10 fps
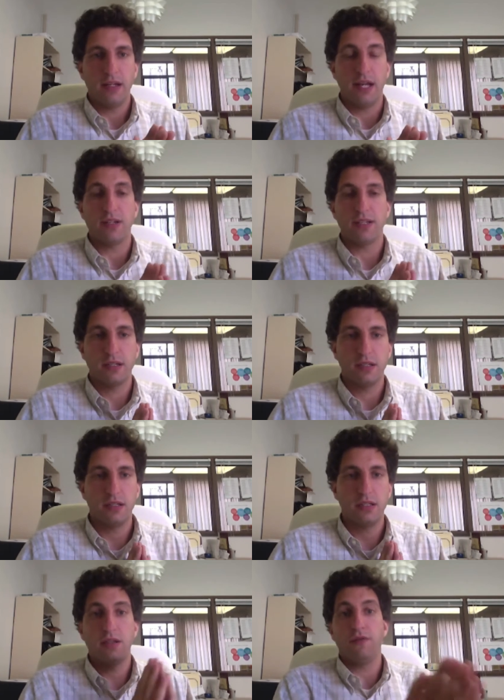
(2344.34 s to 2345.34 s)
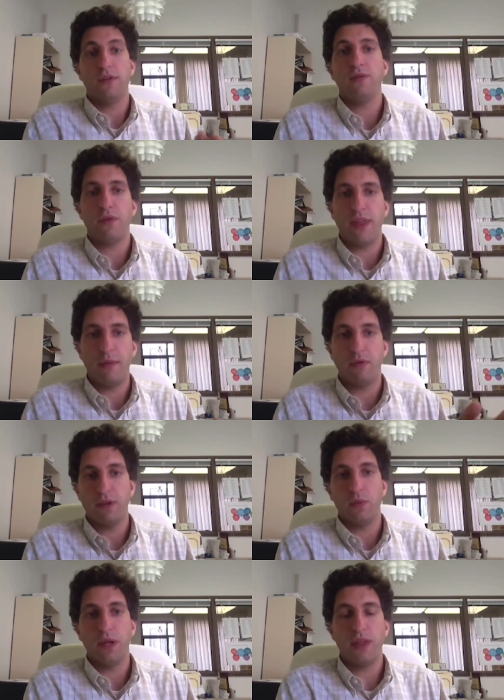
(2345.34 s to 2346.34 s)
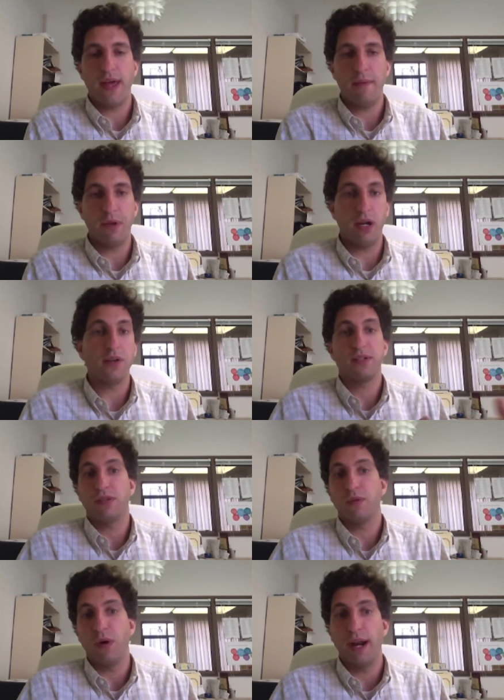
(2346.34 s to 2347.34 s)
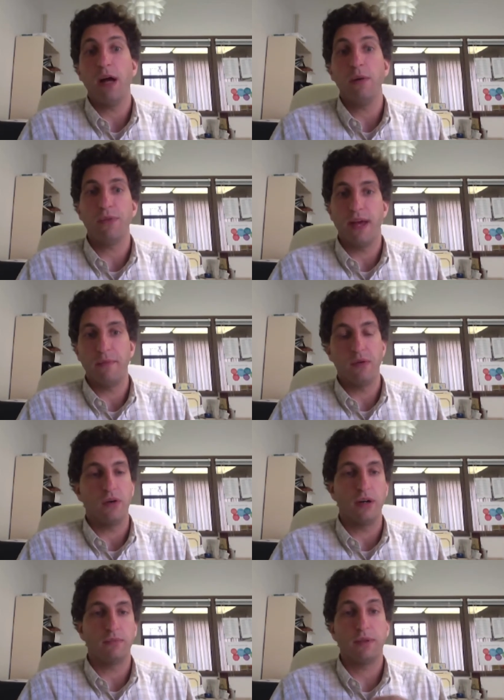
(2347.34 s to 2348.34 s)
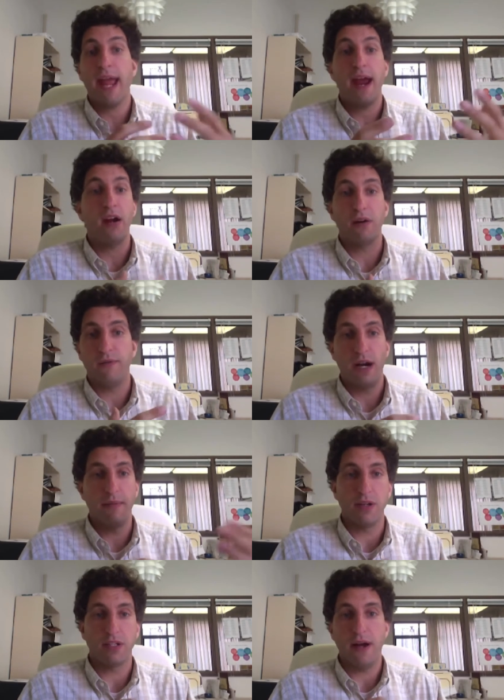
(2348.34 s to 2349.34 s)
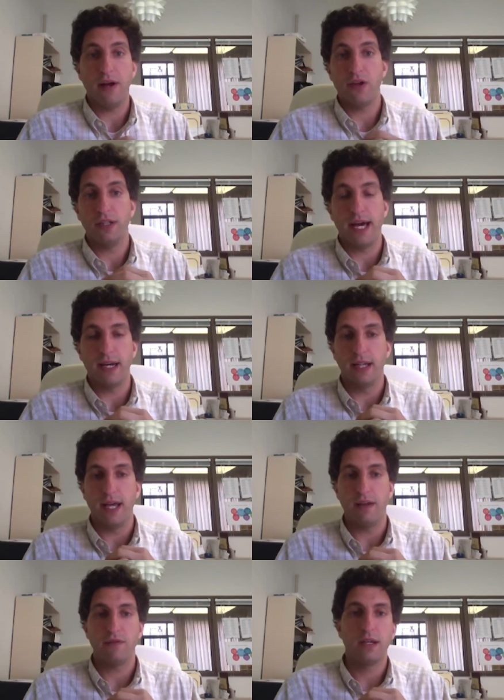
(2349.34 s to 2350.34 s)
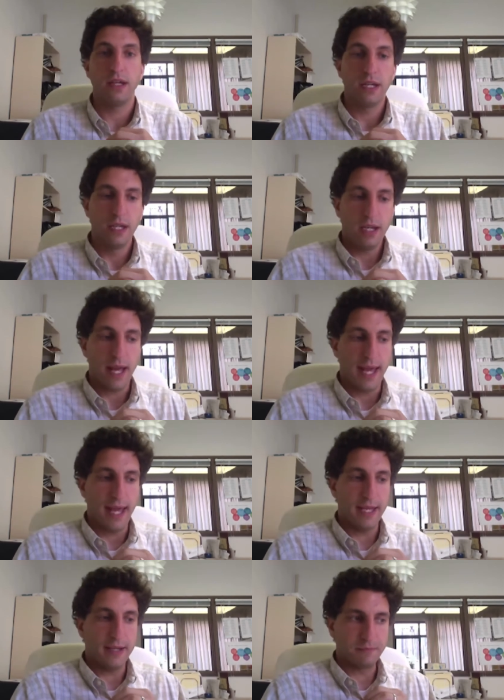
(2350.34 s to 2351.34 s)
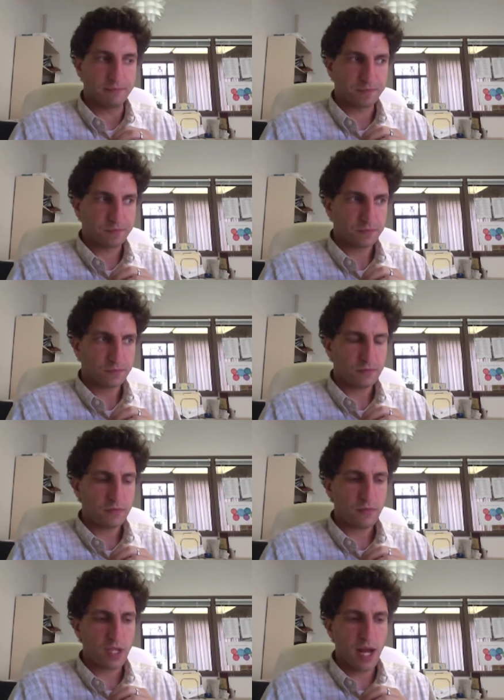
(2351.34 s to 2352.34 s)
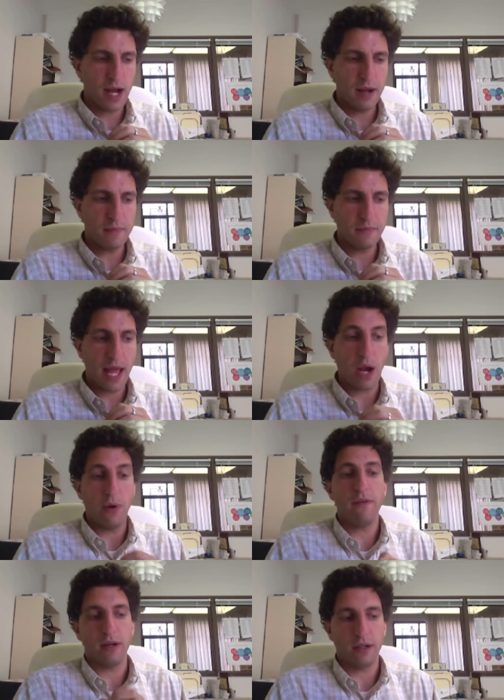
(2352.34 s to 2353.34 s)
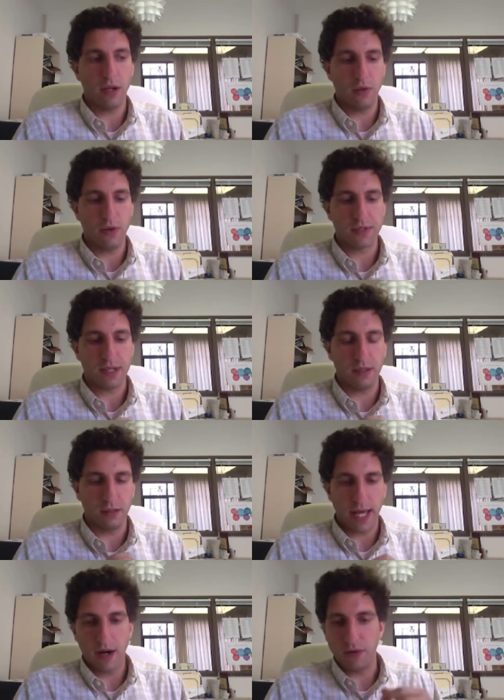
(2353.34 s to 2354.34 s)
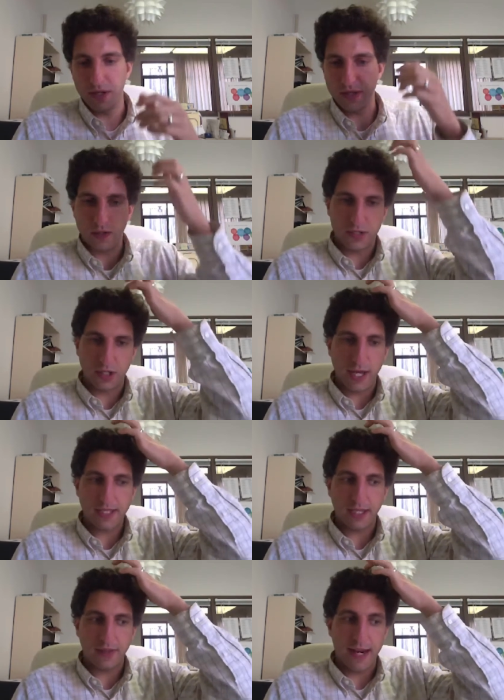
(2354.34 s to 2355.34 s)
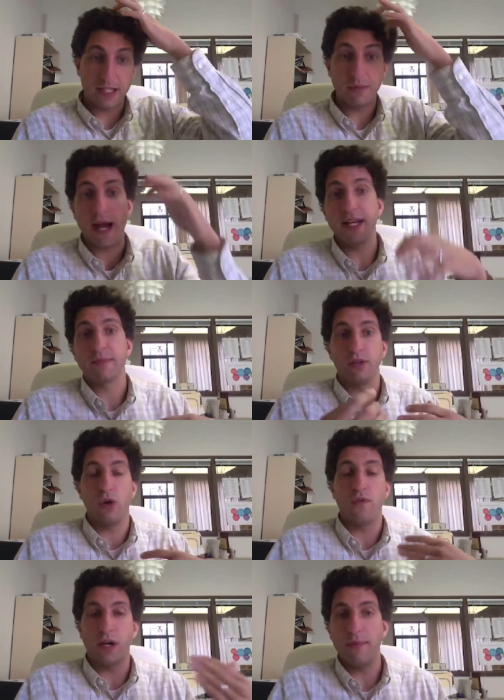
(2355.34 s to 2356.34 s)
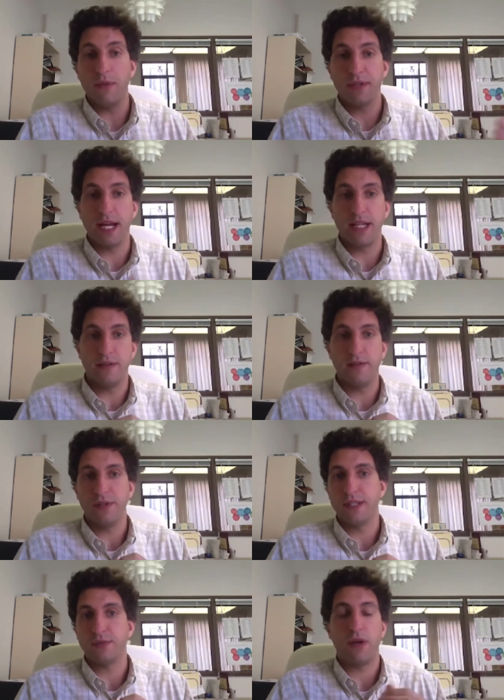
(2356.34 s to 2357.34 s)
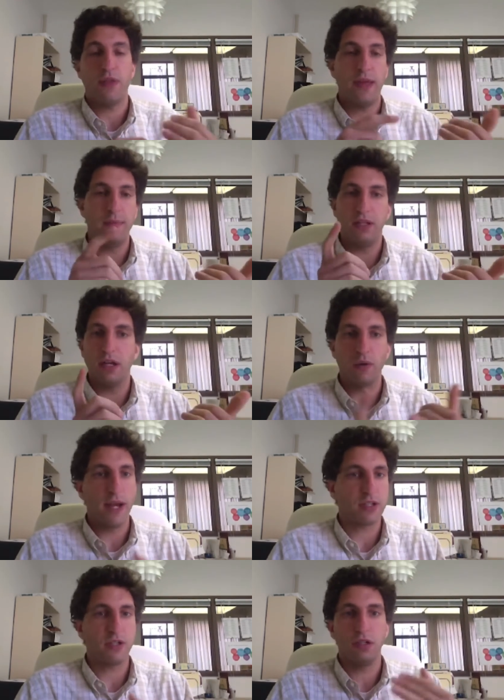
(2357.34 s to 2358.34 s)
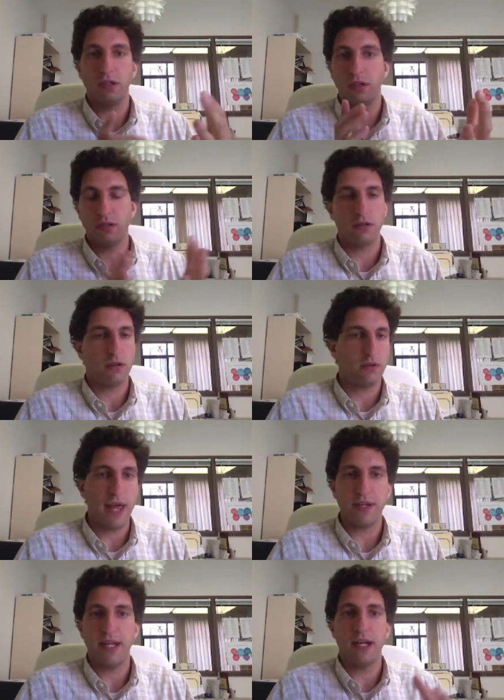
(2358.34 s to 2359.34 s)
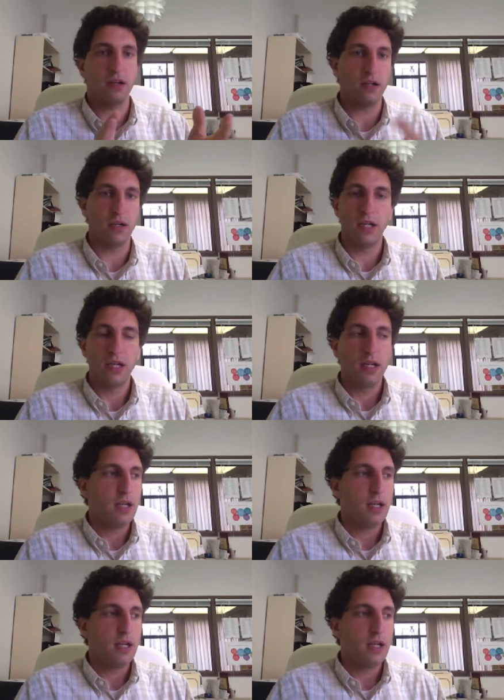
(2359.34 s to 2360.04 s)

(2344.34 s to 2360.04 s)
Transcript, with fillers: not just to feel for them or feel with them, but also to want to help them or care very much about their lot in life. And however, there's a lot of research suggesting that it's possible to overcome those kinds of differences, whether they be along racial or ethnic or